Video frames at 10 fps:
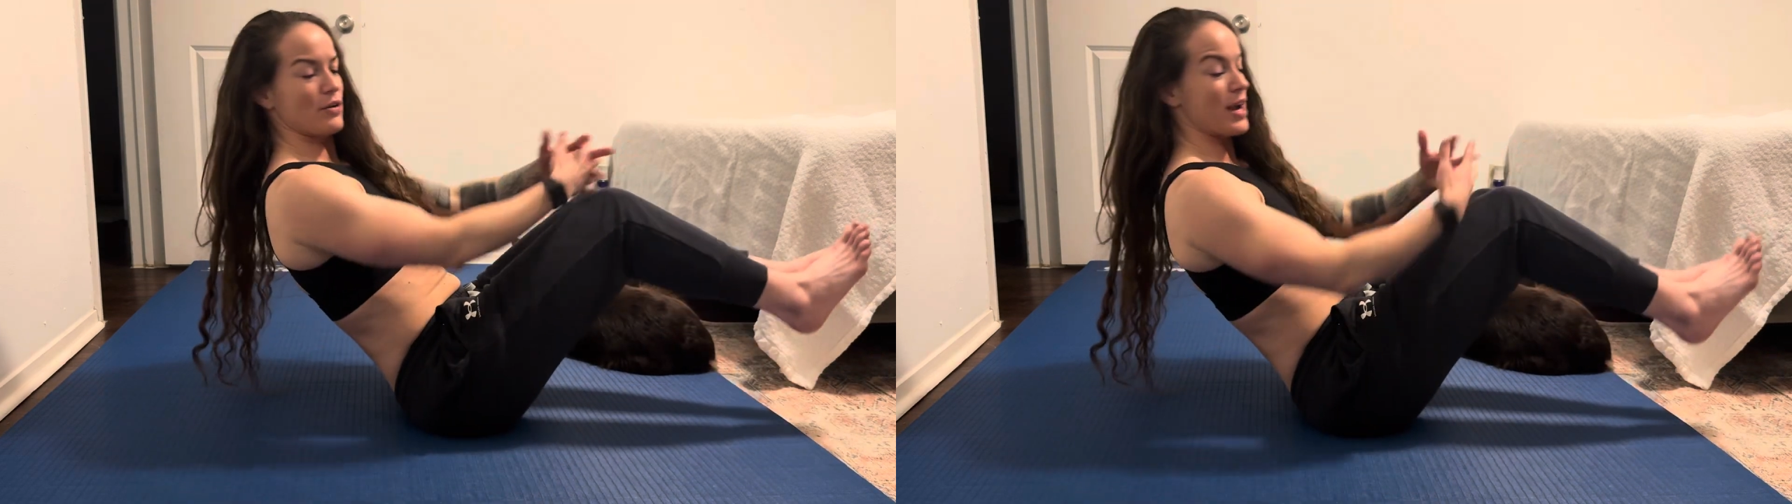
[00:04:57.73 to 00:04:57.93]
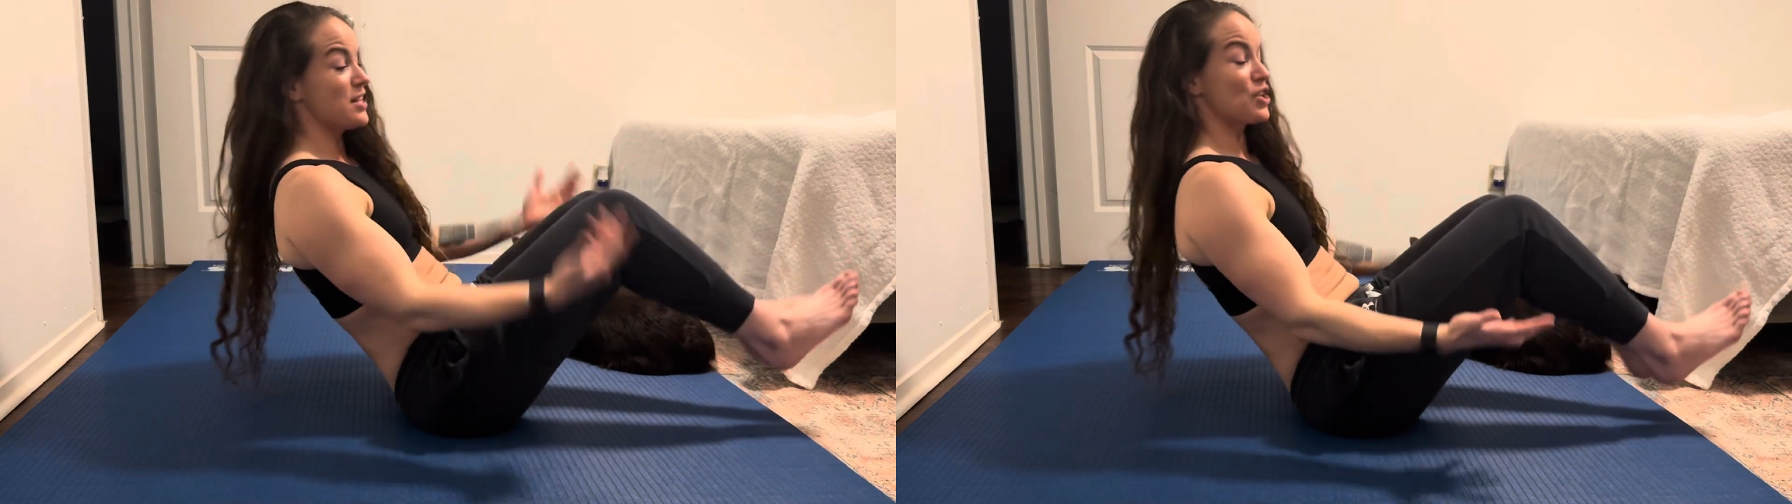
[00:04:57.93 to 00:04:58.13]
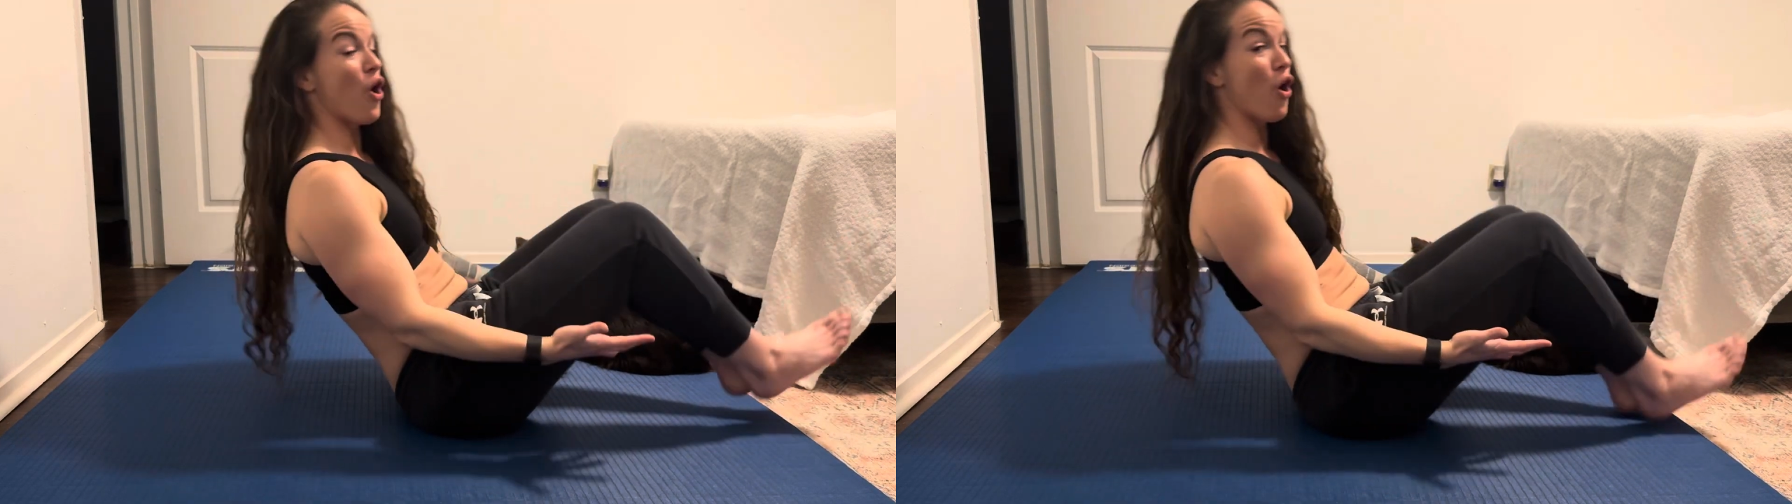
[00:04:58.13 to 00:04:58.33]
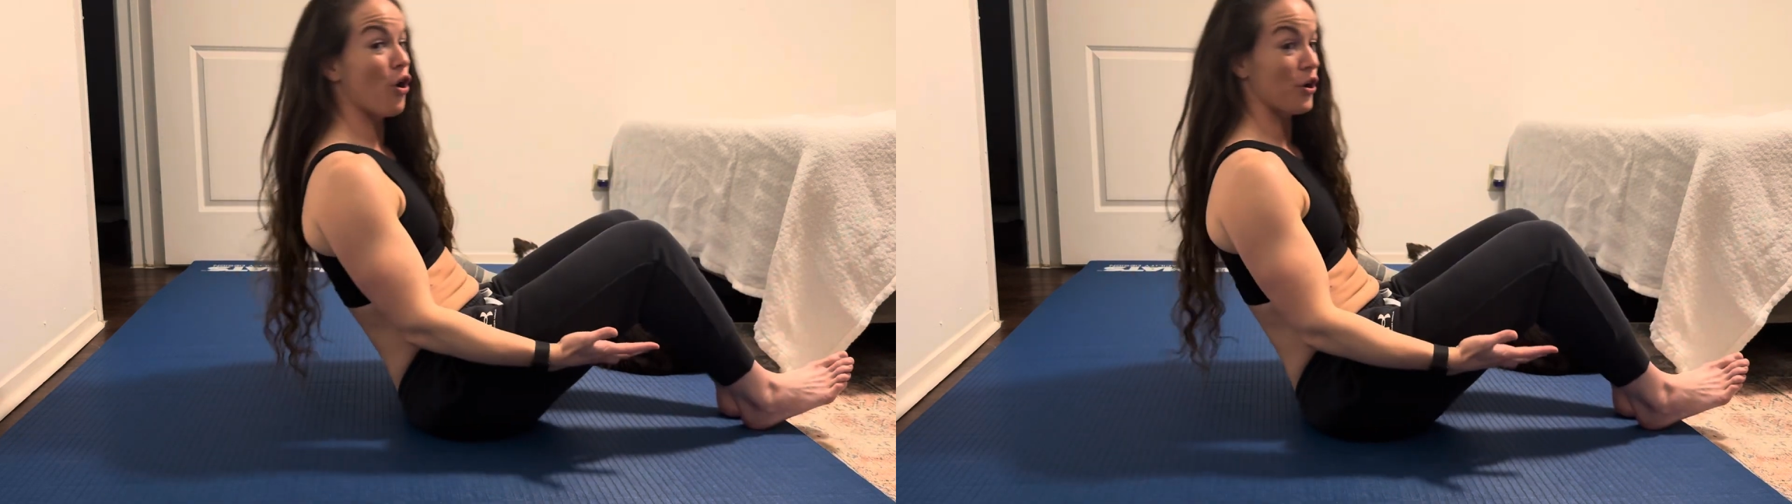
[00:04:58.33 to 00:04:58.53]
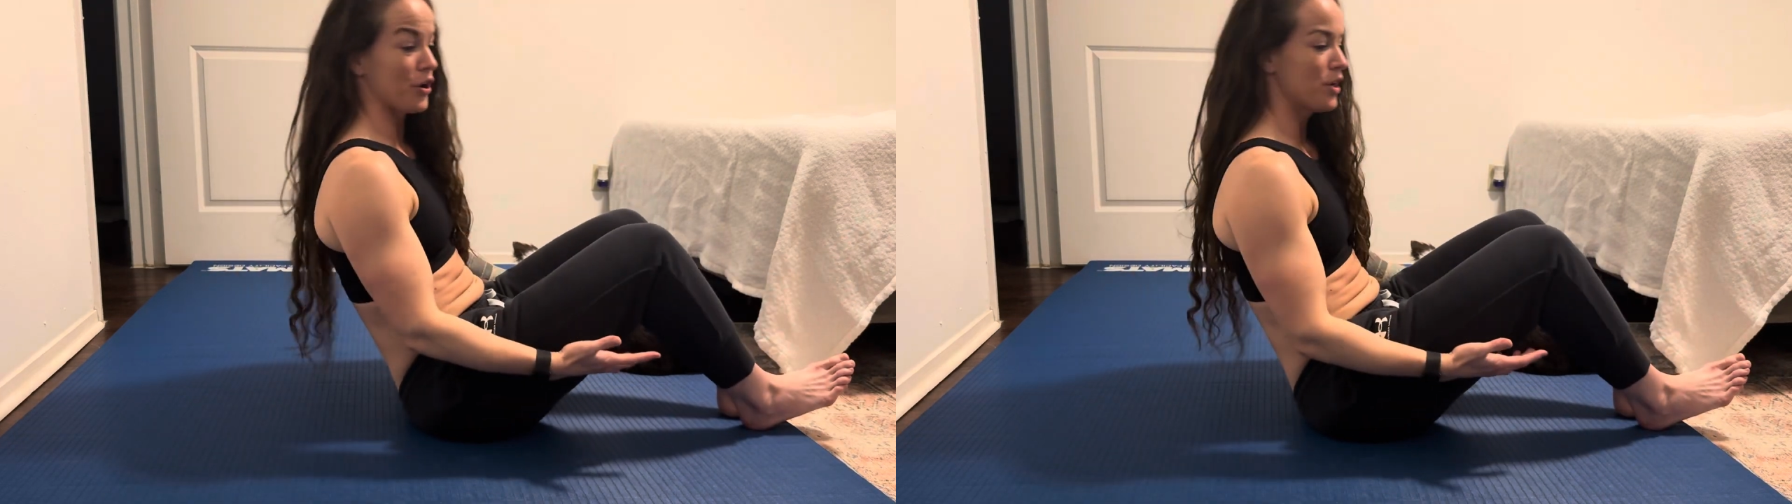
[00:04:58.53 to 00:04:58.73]
right? It's
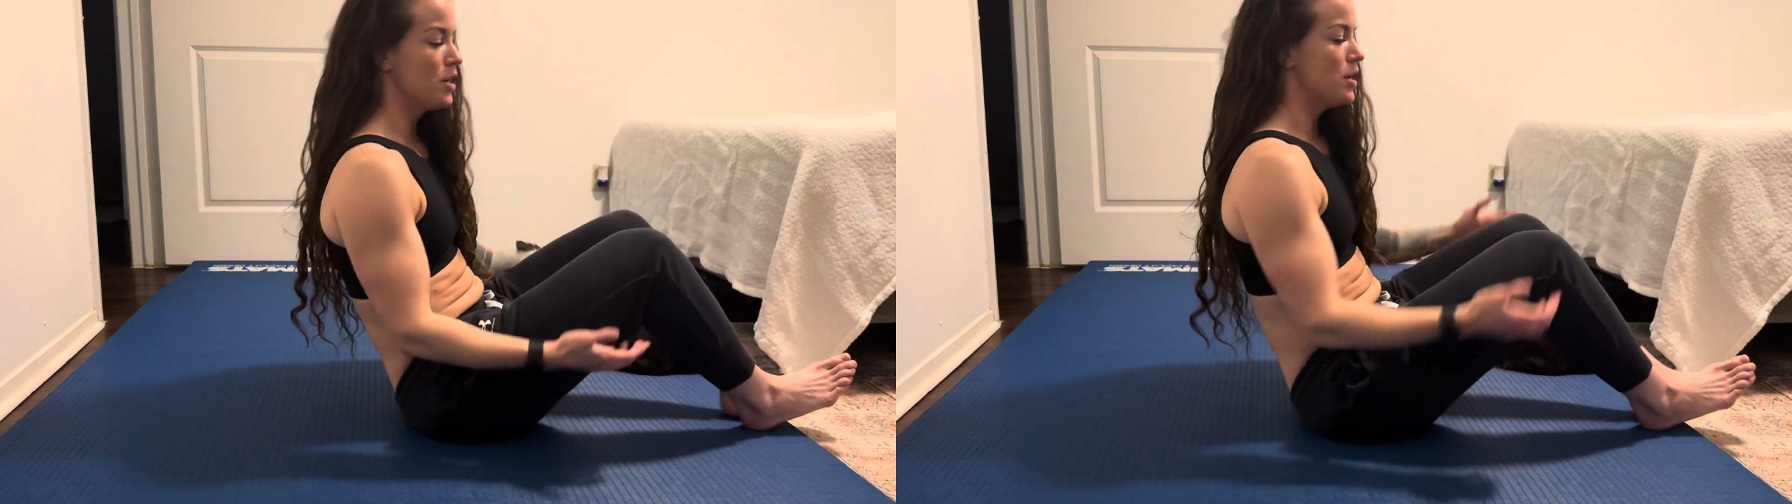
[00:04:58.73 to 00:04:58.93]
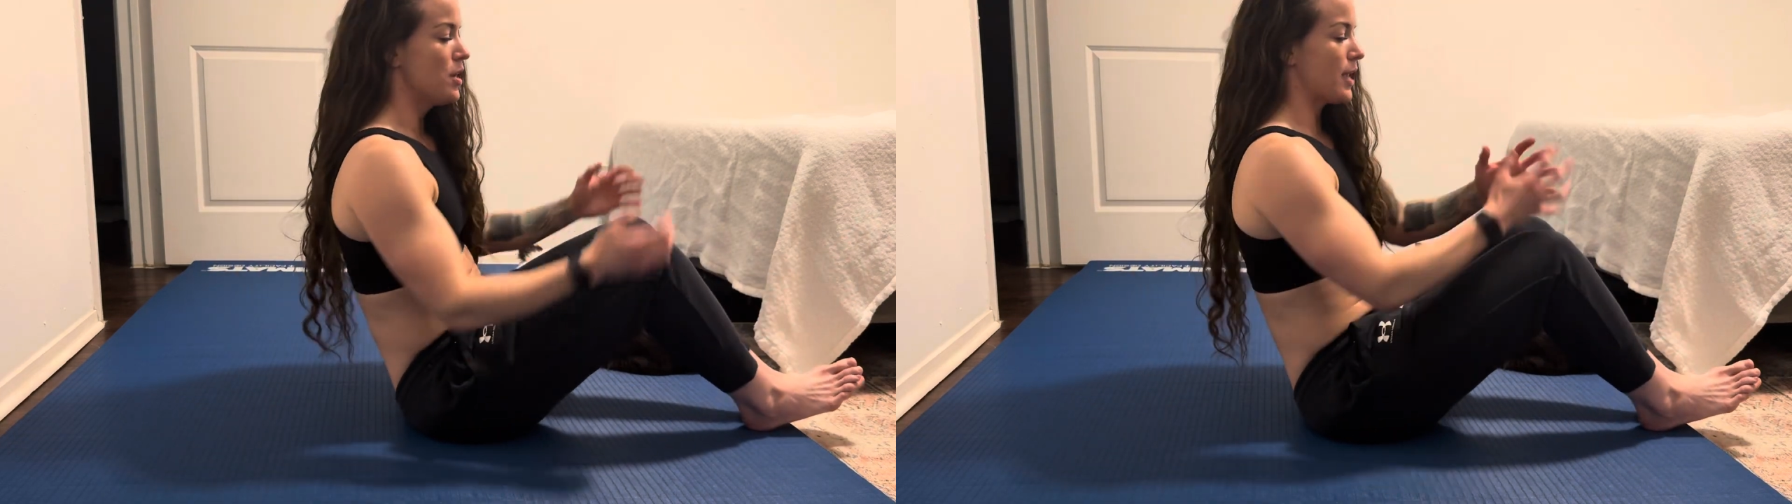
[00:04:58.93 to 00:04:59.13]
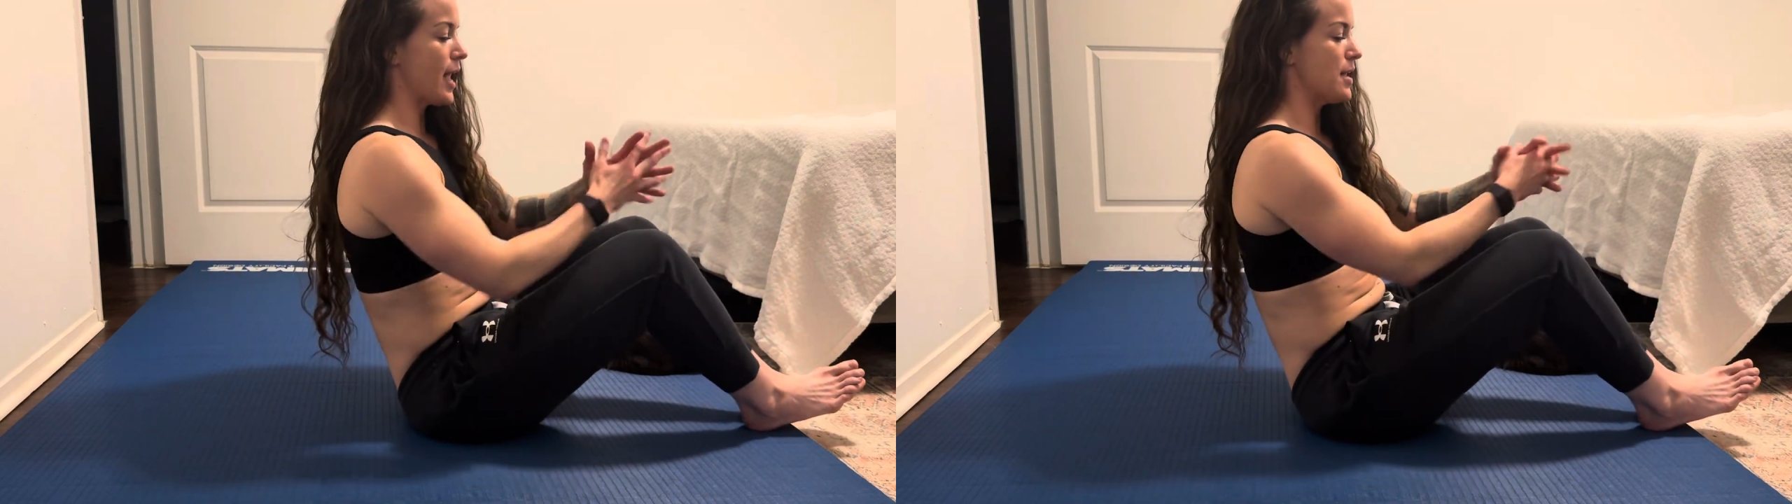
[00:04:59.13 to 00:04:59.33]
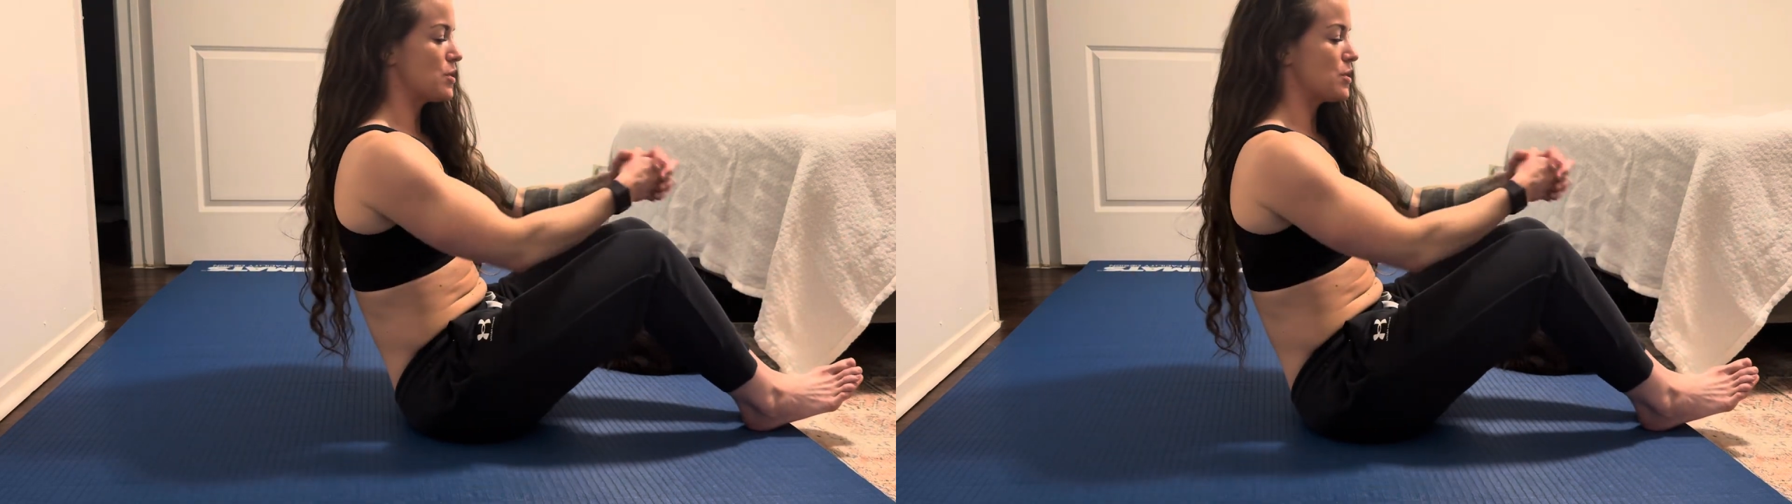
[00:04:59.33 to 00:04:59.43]
hard. Okay,